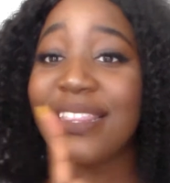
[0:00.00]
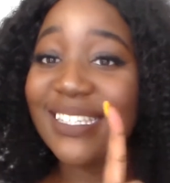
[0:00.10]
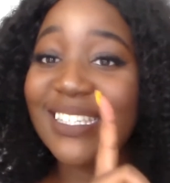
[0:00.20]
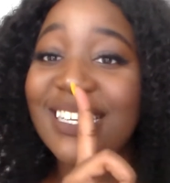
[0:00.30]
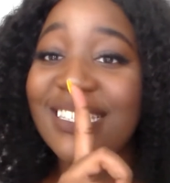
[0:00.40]

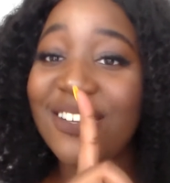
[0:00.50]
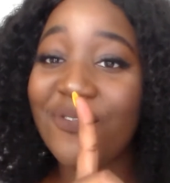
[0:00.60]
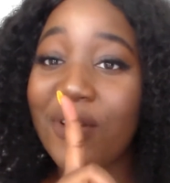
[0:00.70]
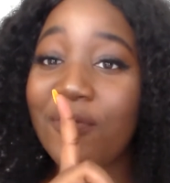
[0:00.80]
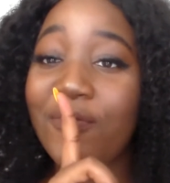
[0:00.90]
This is a
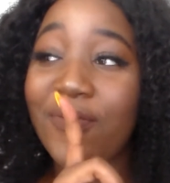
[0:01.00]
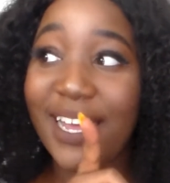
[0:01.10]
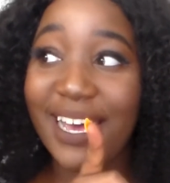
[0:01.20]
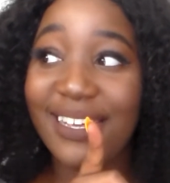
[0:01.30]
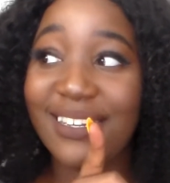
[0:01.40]
different
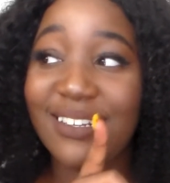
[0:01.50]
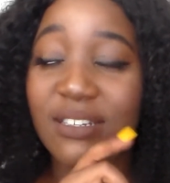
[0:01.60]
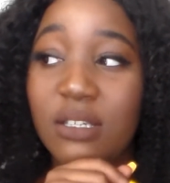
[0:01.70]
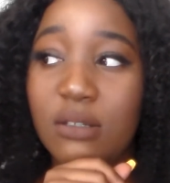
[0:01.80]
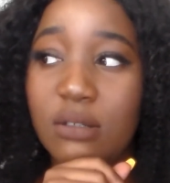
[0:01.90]
flight.
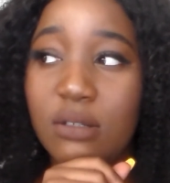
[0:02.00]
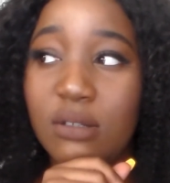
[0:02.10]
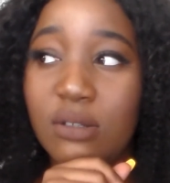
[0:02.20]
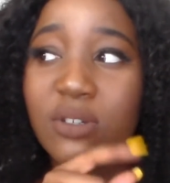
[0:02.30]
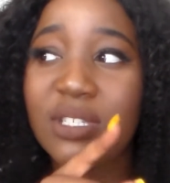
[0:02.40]

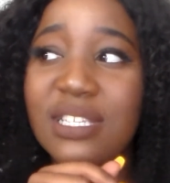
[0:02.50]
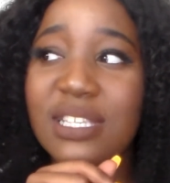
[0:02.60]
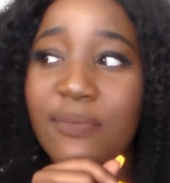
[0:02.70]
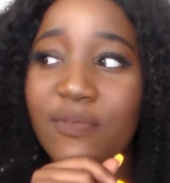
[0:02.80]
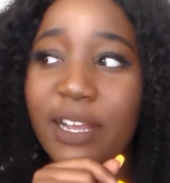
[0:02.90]
No, it's the
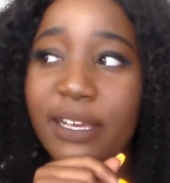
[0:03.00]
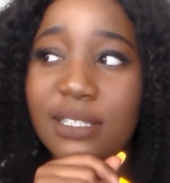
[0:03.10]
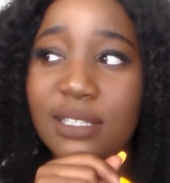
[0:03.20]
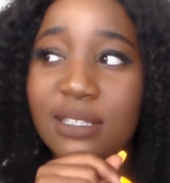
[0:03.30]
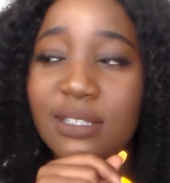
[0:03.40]
same flight.